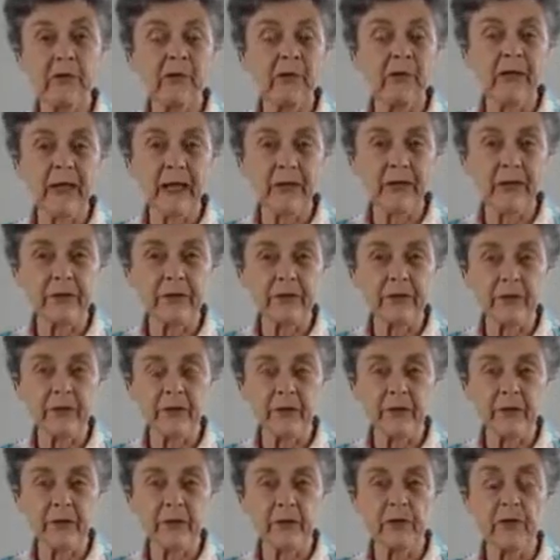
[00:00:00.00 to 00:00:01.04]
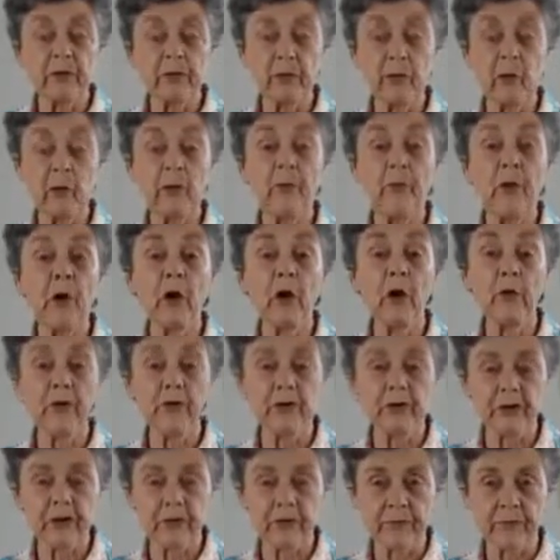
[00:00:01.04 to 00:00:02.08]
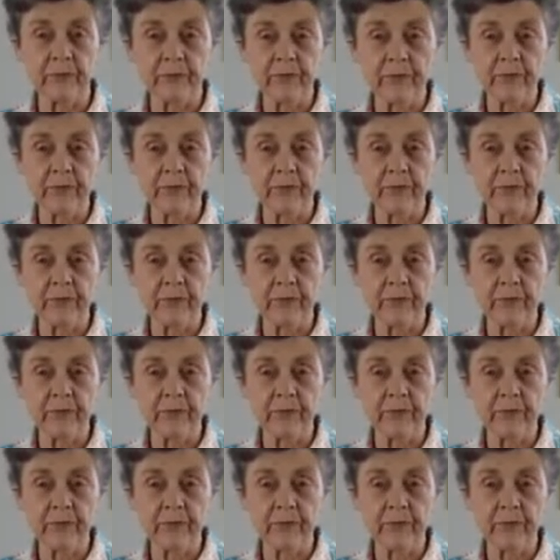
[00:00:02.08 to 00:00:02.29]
lentils, some of those small pulses.